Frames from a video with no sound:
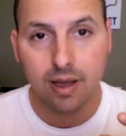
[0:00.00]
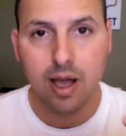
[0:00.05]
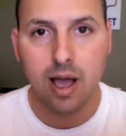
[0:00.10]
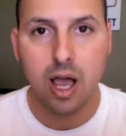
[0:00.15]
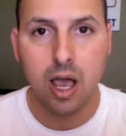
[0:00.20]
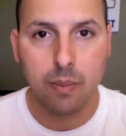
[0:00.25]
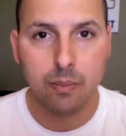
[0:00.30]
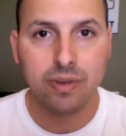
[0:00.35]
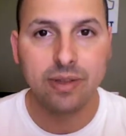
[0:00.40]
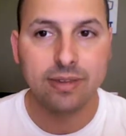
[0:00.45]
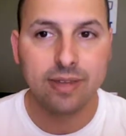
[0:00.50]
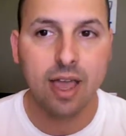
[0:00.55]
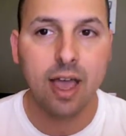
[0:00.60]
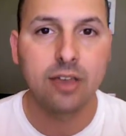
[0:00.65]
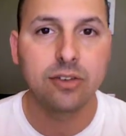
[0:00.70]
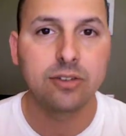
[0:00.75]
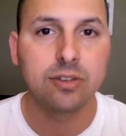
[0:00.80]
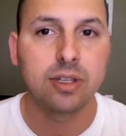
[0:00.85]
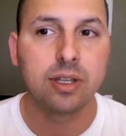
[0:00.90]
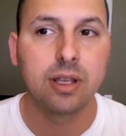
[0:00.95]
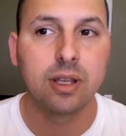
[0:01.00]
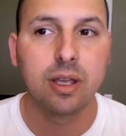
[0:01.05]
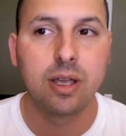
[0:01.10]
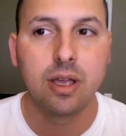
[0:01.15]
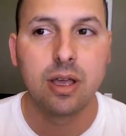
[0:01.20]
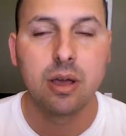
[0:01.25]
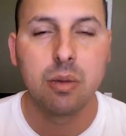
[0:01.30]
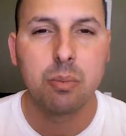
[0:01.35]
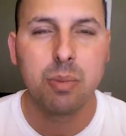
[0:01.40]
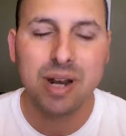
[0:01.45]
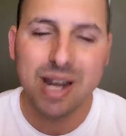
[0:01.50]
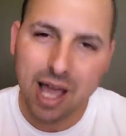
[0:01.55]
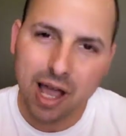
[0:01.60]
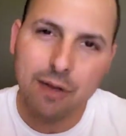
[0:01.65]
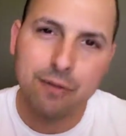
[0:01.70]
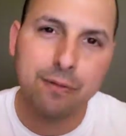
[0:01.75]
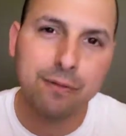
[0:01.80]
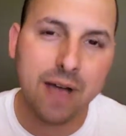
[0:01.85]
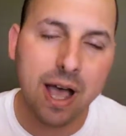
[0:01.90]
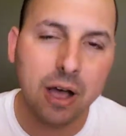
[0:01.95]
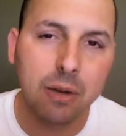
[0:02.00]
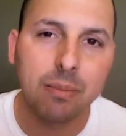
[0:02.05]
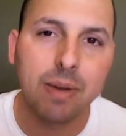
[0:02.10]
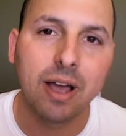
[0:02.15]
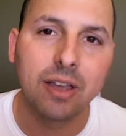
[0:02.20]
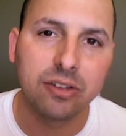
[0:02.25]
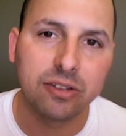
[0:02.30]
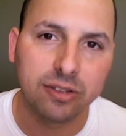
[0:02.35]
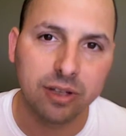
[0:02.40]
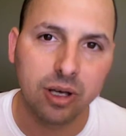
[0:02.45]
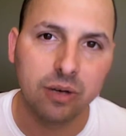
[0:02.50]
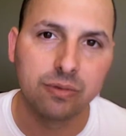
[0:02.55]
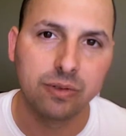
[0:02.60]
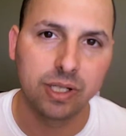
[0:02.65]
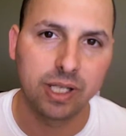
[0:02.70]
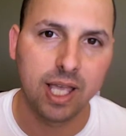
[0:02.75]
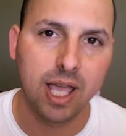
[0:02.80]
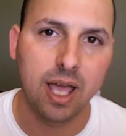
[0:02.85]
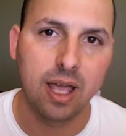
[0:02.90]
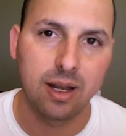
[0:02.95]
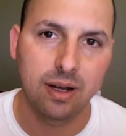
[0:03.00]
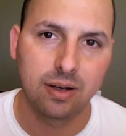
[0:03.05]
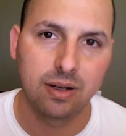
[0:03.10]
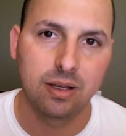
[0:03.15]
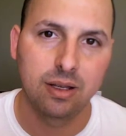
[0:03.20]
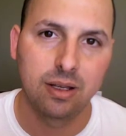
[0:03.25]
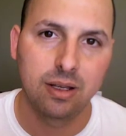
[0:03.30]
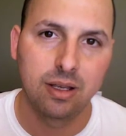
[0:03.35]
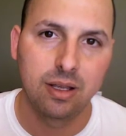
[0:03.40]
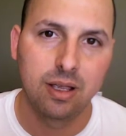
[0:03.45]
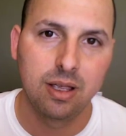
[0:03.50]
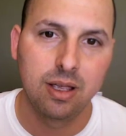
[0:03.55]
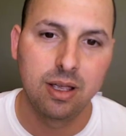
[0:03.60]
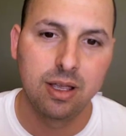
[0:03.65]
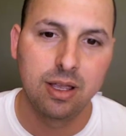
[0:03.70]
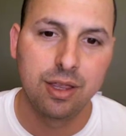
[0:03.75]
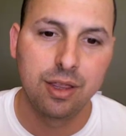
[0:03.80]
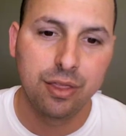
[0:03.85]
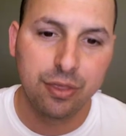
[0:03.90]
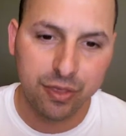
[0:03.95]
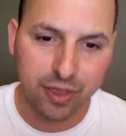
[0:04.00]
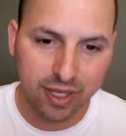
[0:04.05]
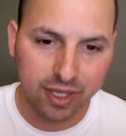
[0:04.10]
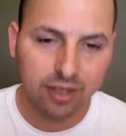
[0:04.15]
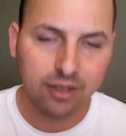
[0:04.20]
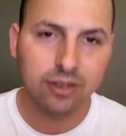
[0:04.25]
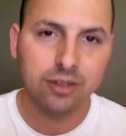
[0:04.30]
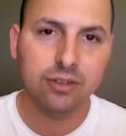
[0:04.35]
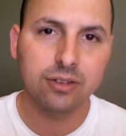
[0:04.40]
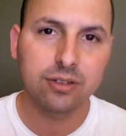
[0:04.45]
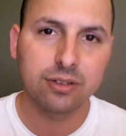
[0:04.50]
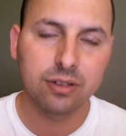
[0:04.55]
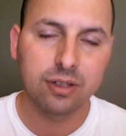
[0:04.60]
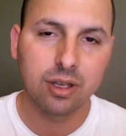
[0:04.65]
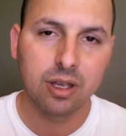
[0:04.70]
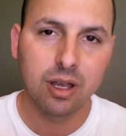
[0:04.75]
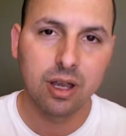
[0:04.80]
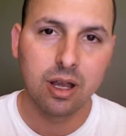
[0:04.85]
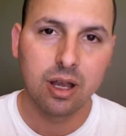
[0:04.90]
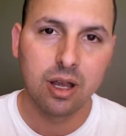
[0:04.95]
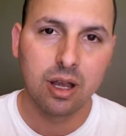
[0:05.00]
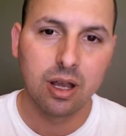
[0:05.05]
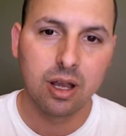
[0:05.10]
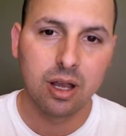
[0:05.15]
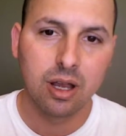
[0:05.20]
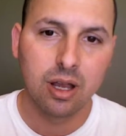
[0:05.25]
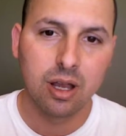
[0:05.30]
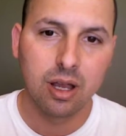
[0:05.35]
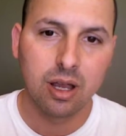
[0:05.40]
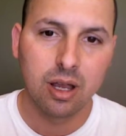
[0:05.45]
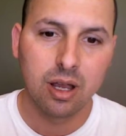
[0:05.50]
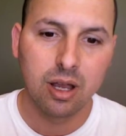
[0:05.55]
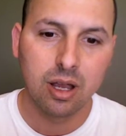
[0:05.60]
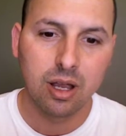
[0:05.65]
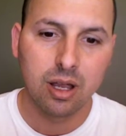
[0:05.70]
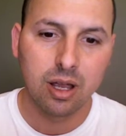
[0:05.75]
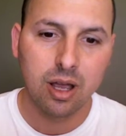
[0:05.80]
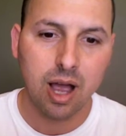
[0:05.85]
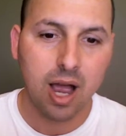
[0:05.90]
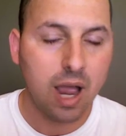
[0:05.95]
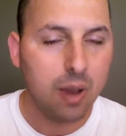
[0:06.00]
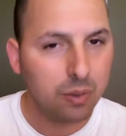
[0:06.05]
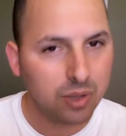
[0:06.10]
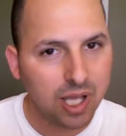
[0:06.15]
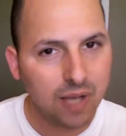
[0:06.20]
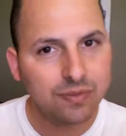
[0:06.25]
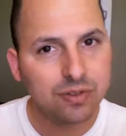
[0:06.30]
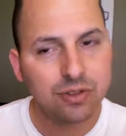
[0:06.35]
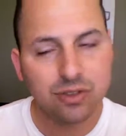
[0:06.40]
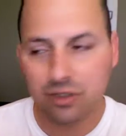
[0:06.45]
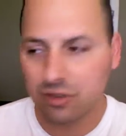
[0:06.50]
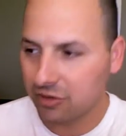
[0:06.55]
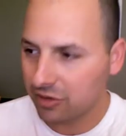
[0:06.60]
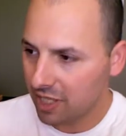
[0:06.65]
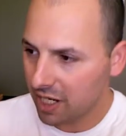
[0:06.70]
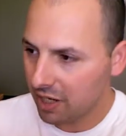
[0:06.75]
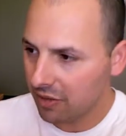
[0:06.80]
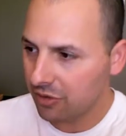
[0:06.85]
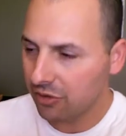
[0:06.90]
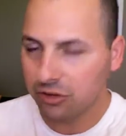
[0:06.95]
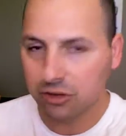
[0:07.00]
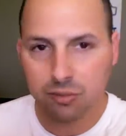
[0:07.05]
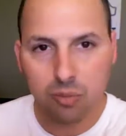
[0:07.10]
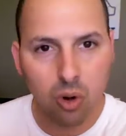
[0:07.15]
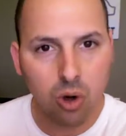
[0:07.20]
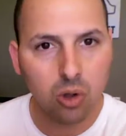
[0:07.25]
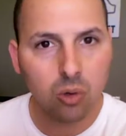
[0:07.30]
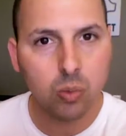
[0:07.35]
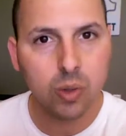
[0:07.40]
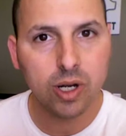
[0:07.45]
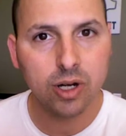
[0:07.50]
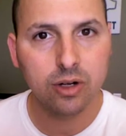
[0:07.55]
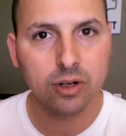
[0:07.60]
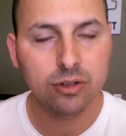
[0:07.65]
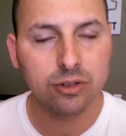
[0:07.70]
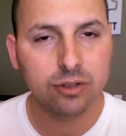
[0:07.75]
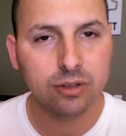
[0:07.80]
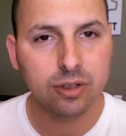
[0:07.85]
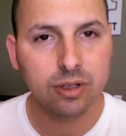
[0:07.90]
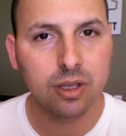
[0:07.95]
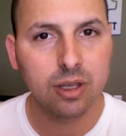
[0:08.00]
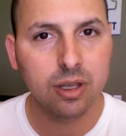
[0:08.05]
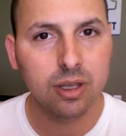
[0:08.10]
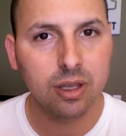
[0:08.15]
I've been tested. But now I've found myself again. Things, I will have to just take the small winners,